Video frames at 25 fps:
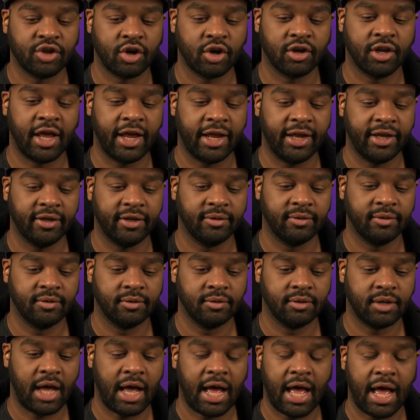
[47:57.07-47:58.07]
aren't like
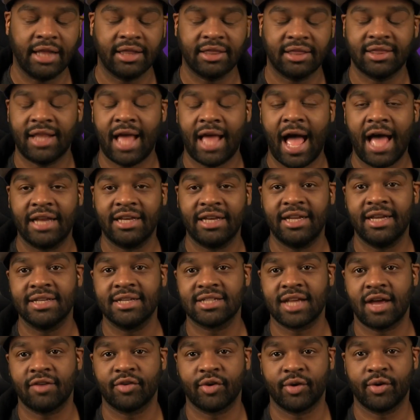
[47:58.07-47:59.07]

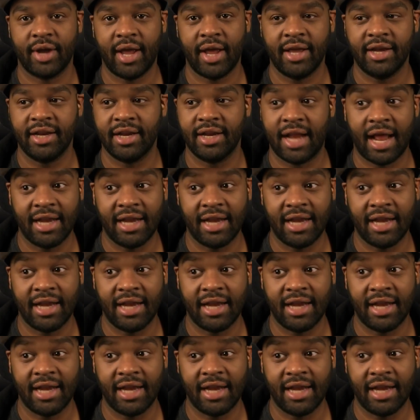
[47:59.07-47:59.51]
ideas I've created.